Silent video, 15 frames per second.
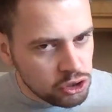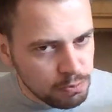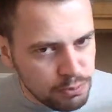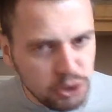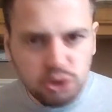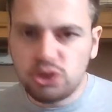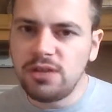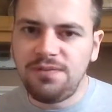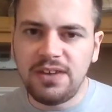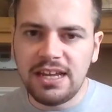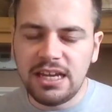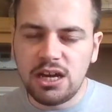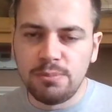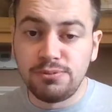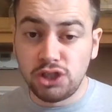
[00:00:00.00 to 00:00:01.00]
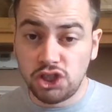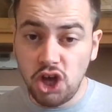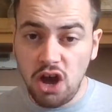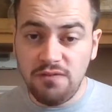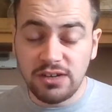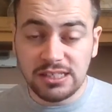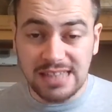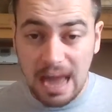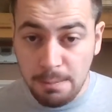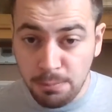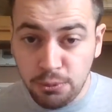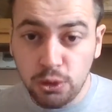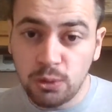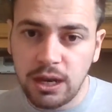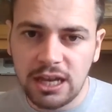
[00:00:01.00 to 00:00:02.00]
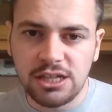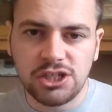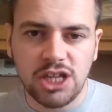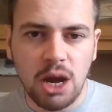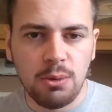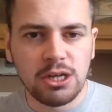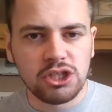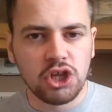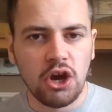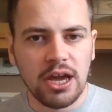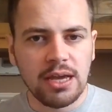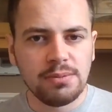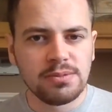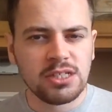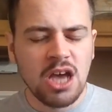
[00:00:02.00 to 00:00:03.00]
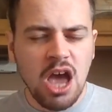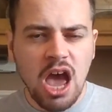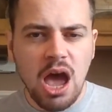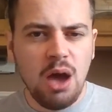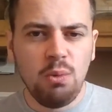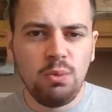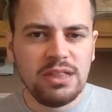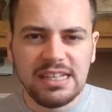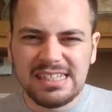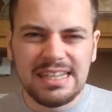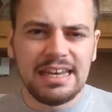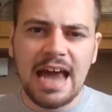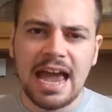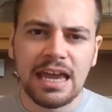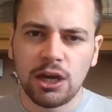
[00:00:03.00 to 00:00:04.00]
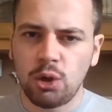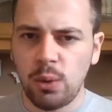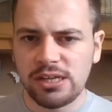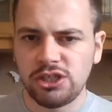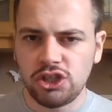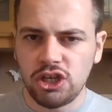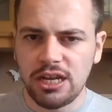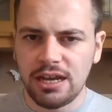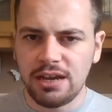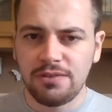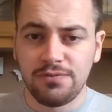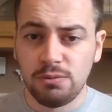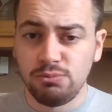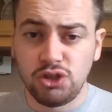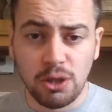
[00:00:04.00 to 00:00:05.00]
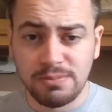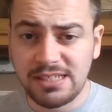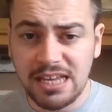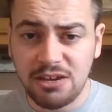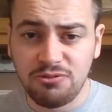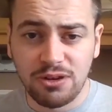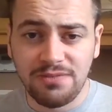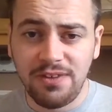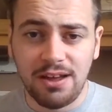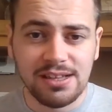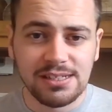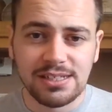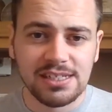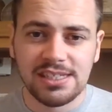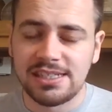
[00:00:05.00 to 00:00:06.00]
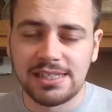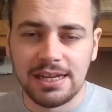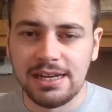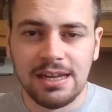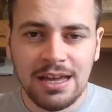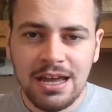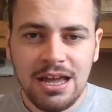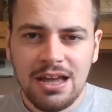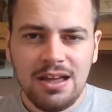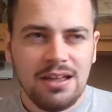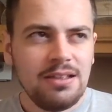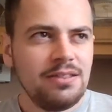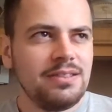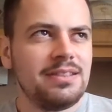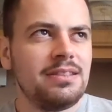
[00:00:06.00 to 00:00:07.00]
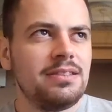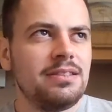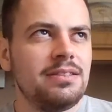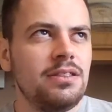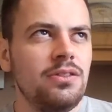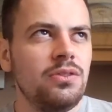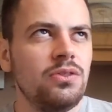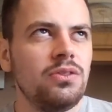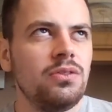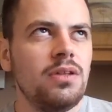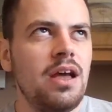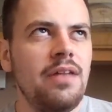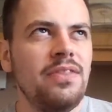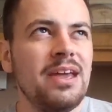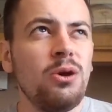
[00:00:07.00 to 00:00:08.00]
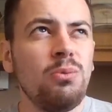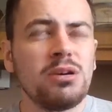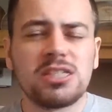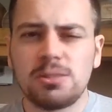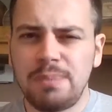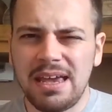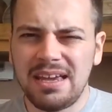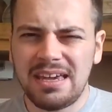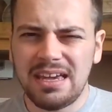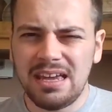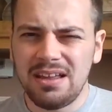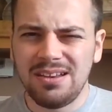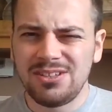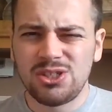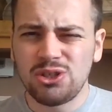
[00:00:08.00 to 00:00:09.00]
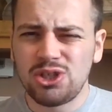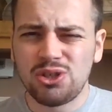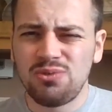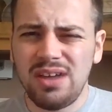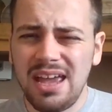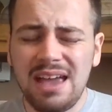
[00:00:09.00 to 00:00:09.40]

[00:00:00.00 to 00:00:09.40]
beautifully observant and brutally so at times, and with his inane questioning from job seeker advisors, and they almost speak such a